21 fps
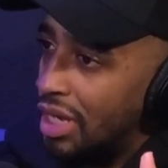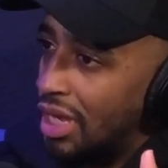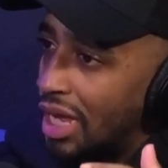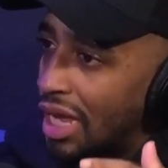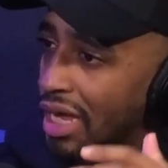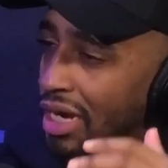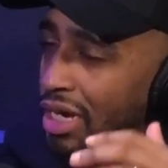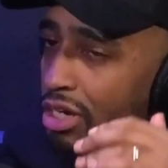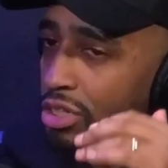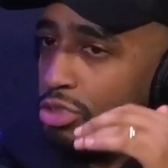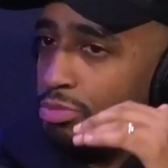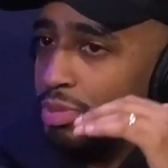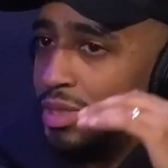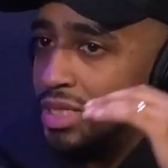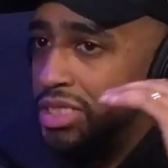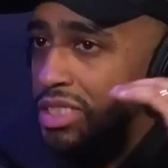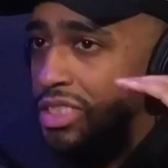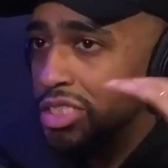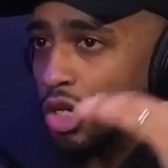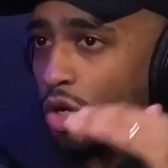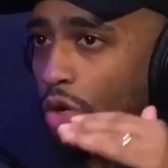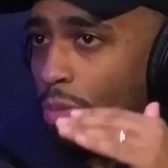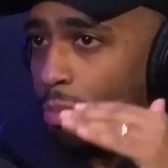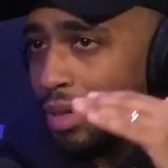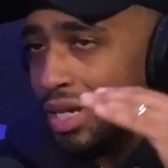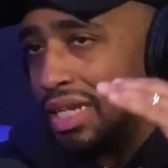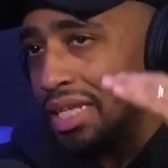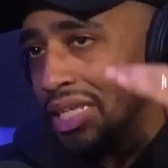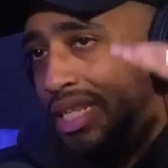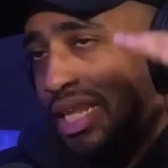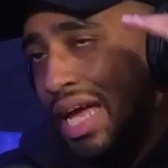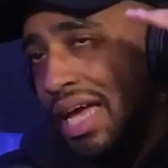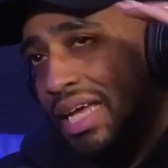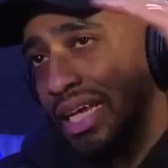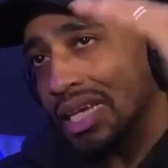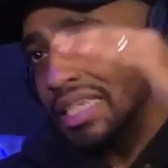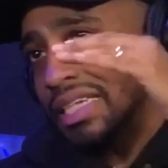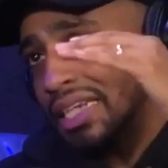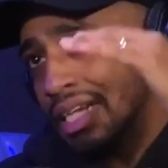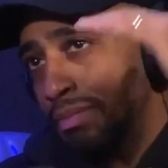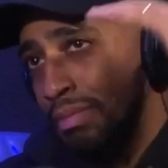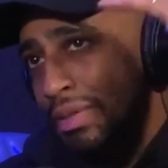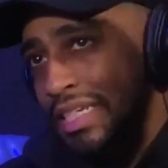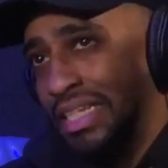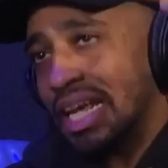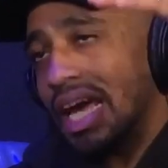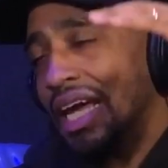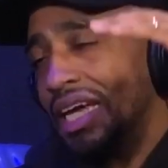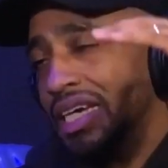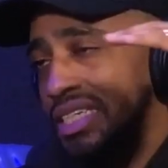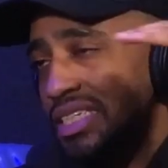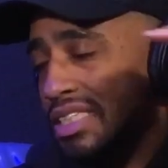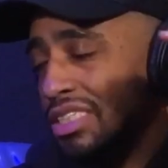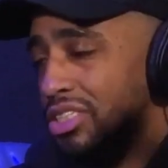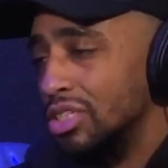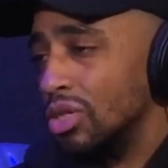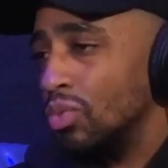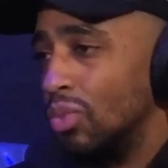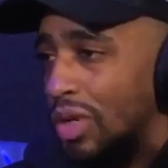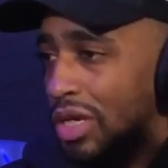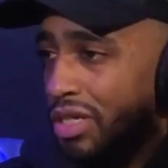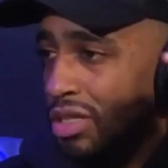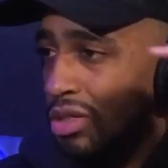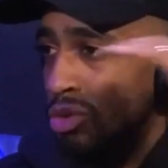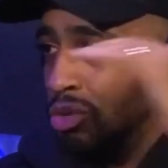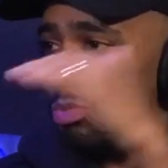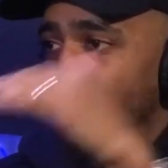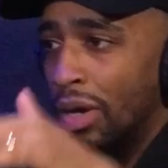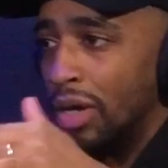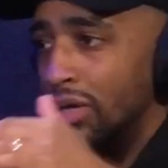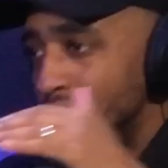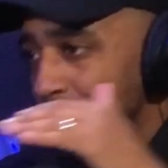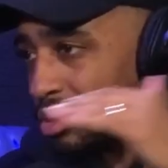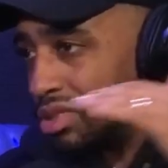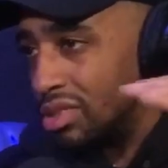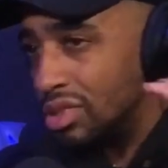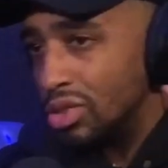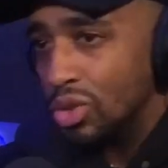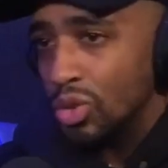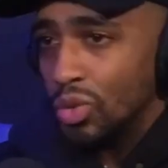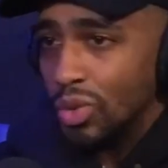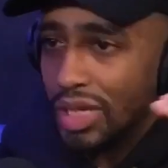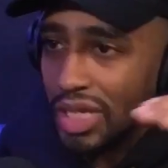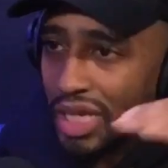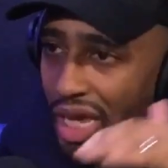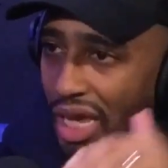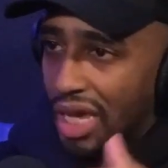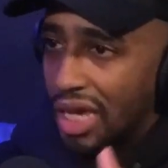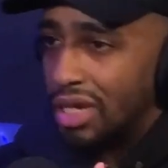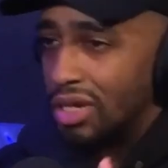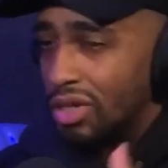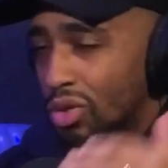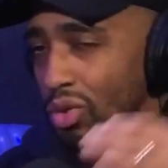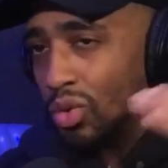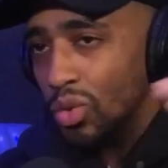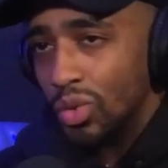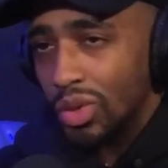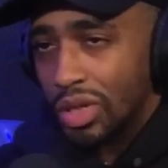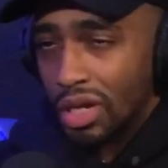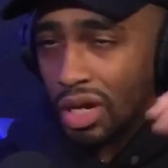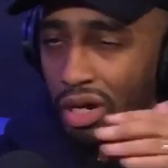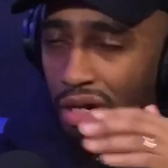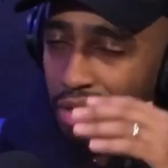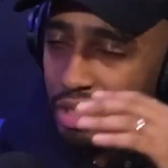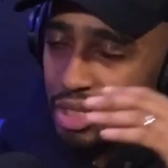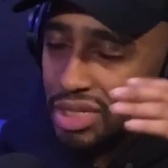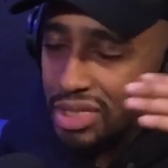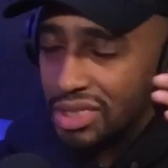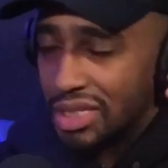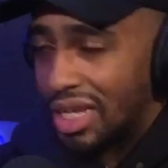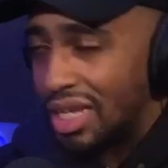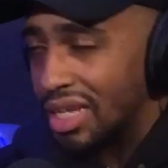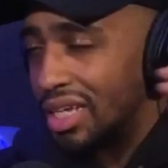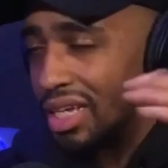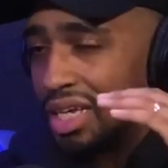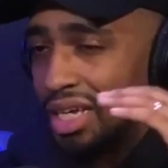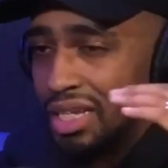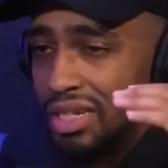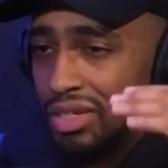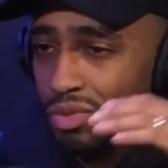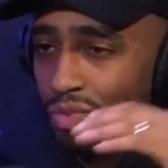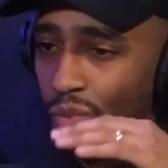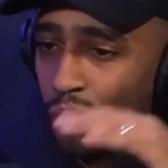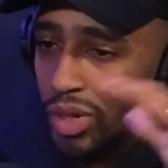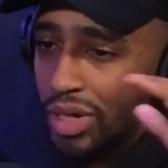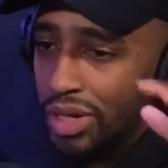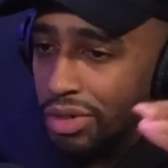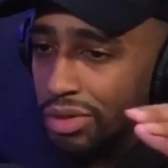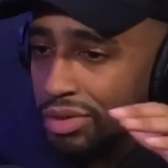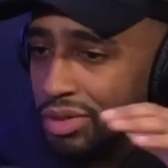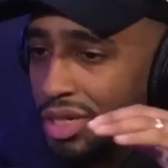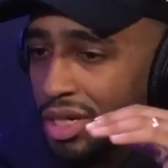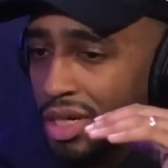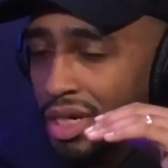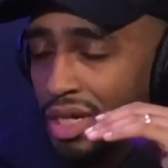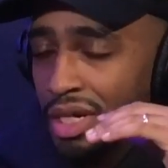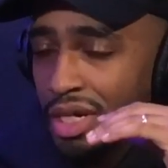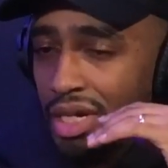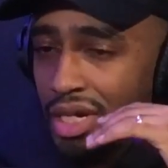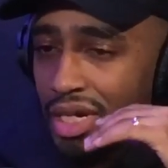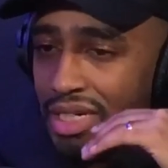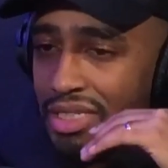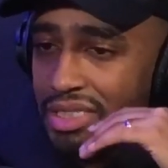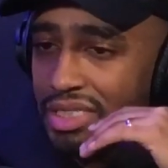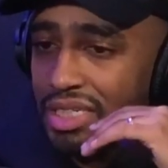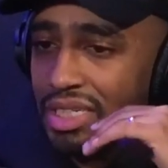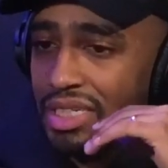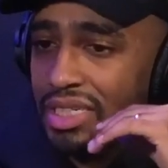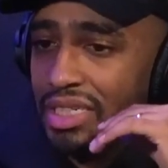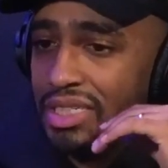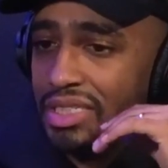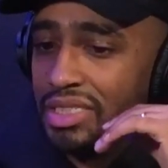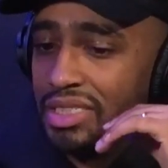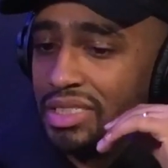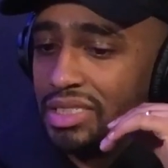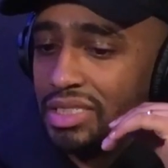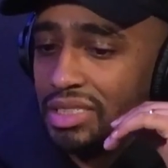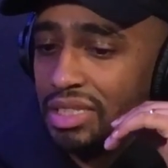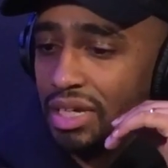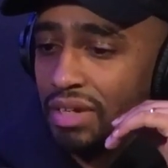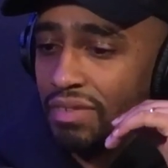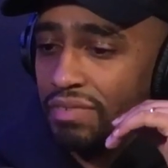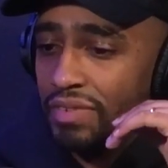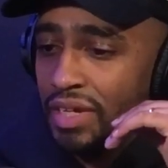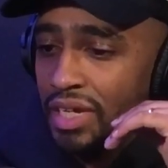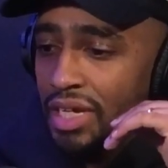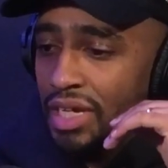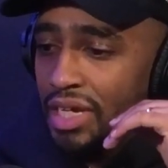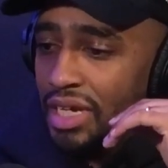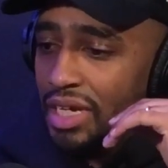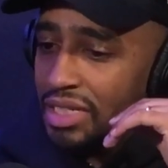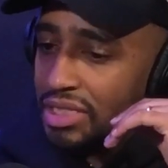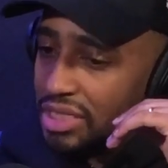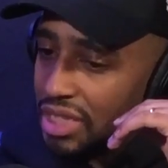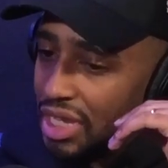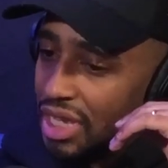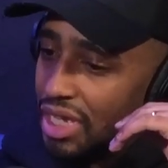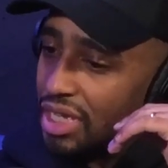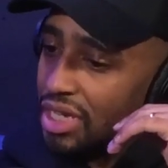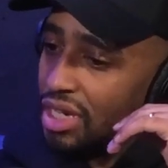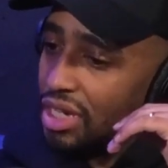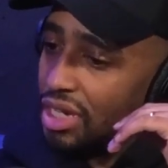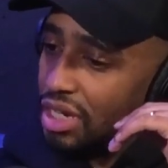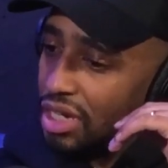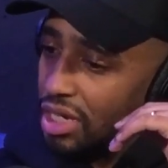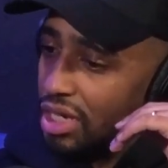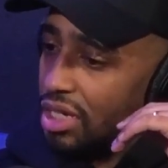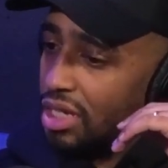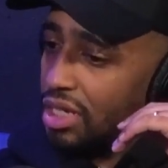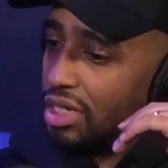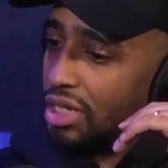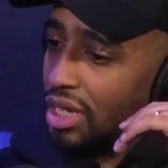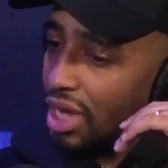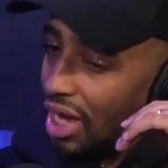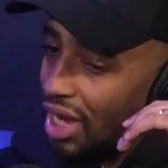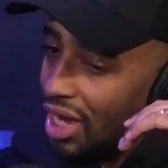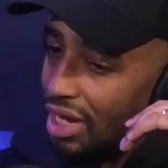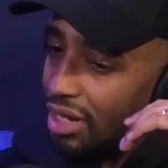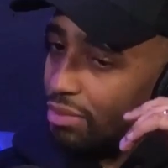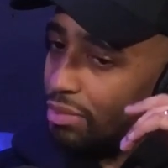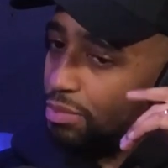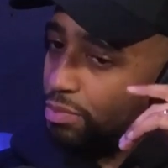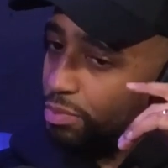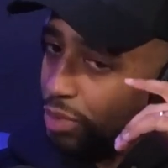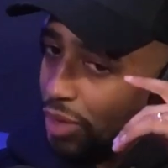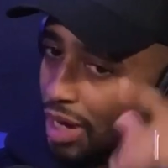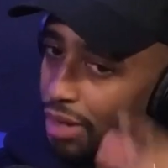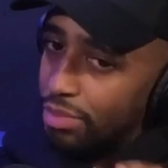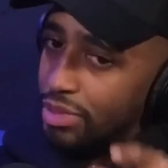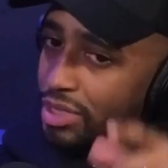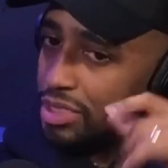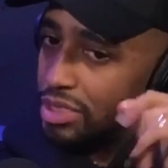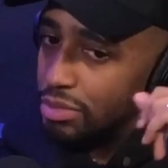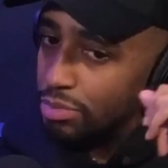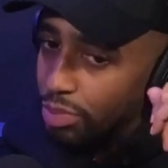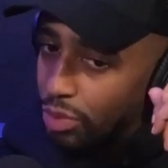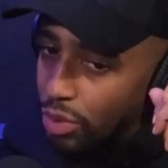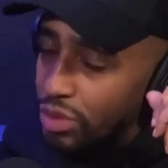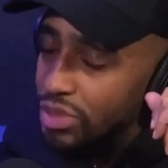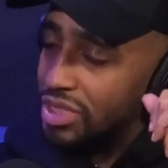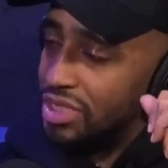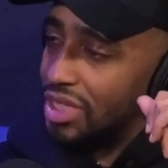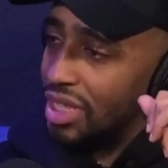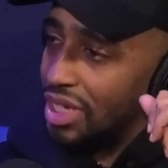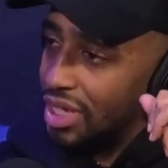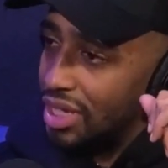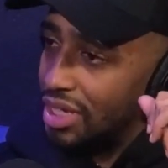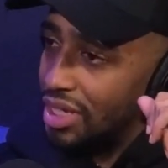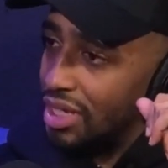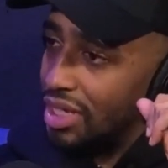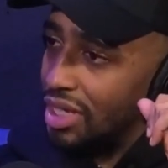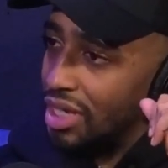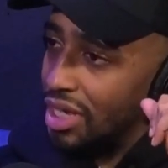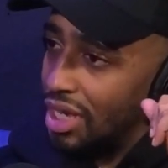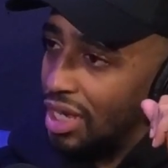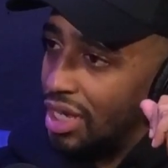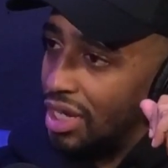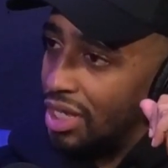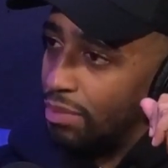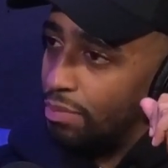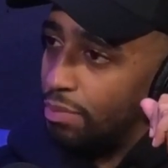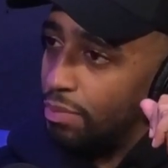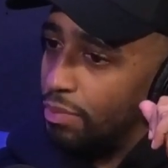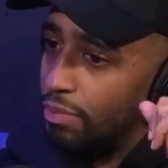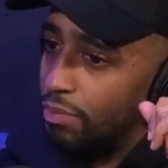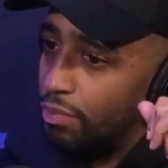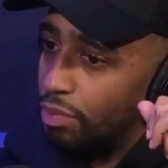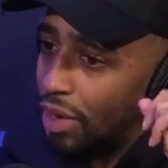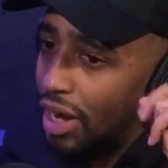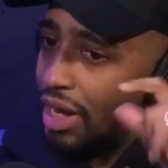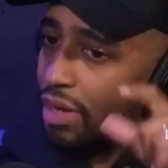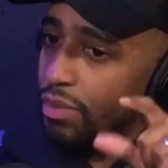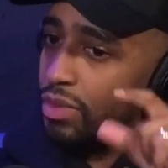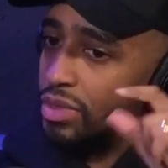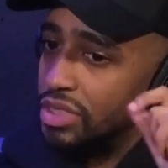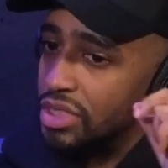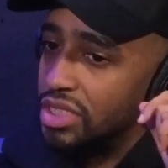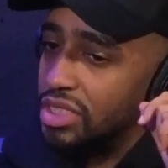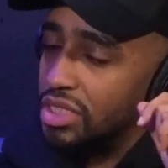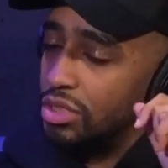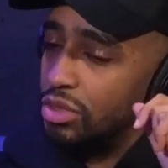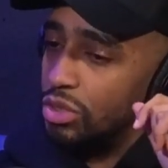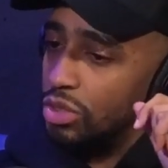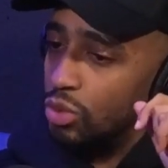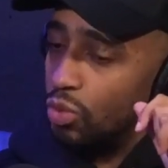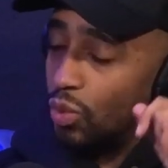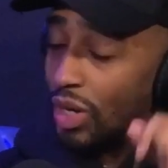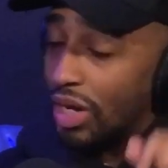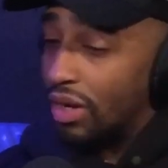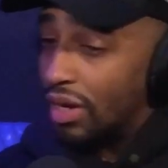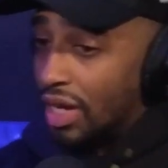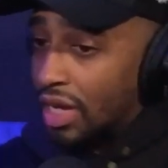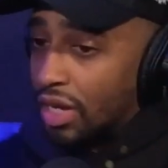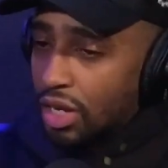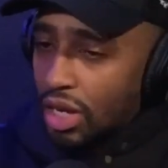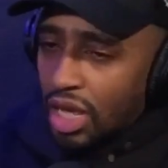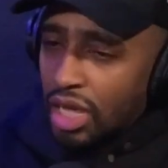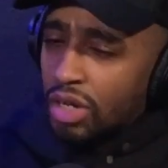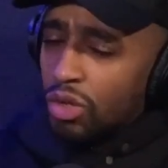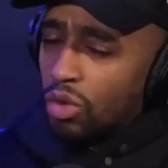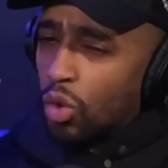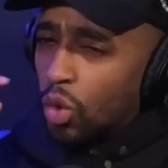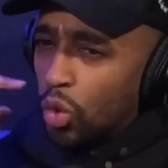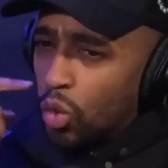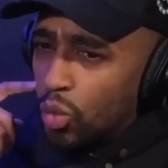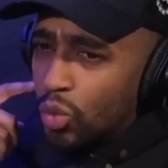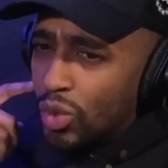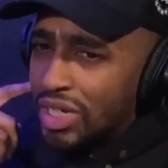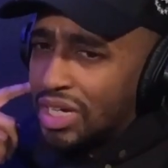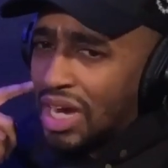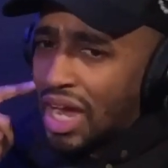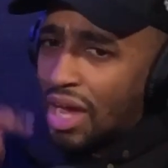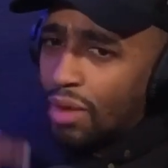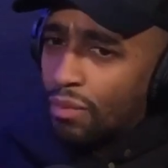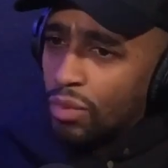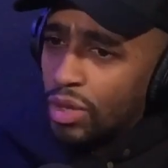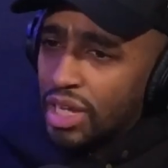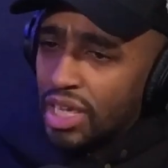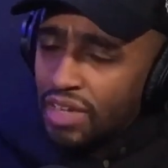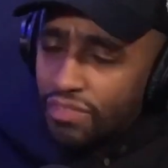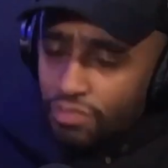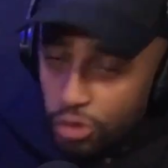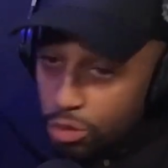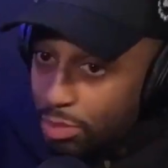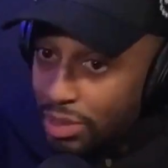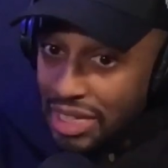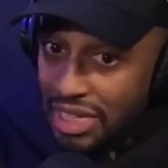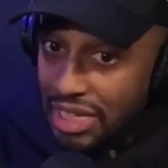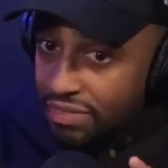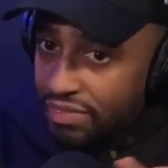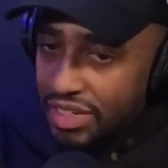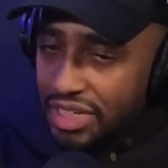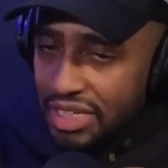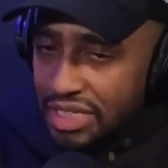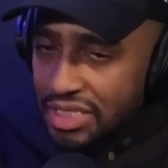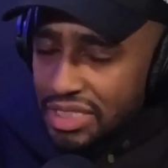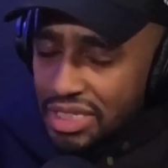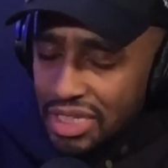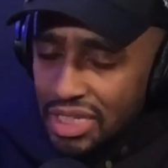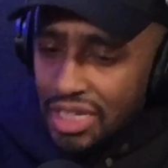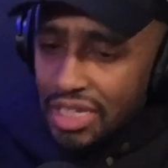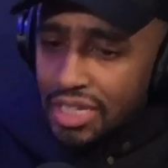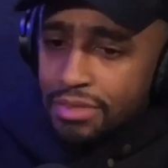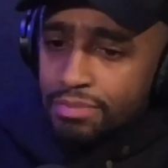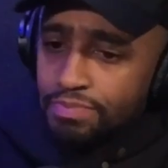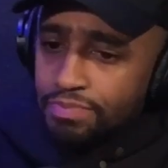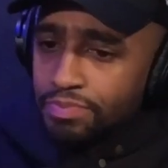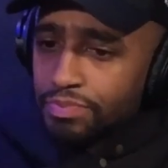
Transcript: and there's been so many like limitations on what you supposed to do and can do and all these like hidden weird agendas and stuff. It's like God probably supports that, and he probably wants to see you do well. And who would not want, if you believe in this, again,